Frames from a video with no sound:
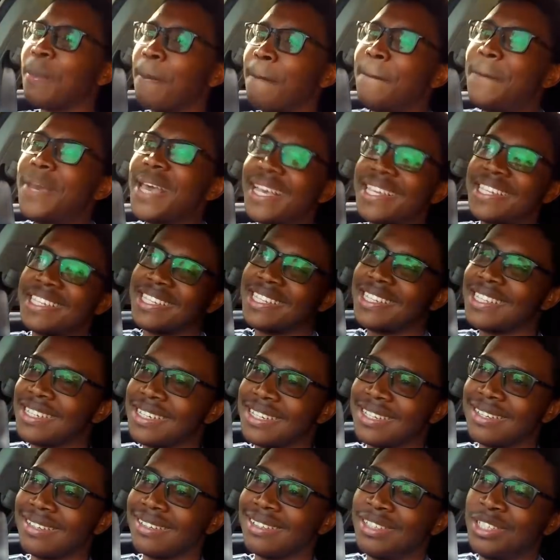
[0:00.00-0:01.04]

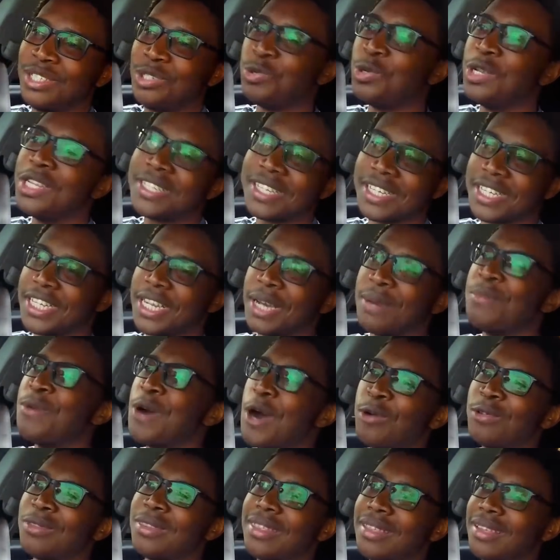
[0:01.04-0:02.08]
best 2-liter turbo
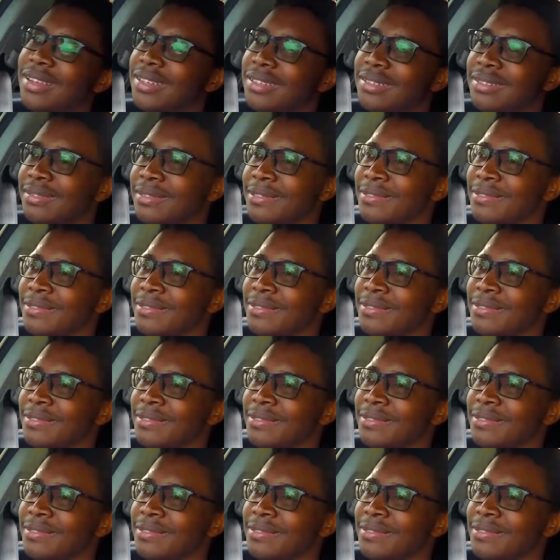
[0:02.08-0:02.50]
out there.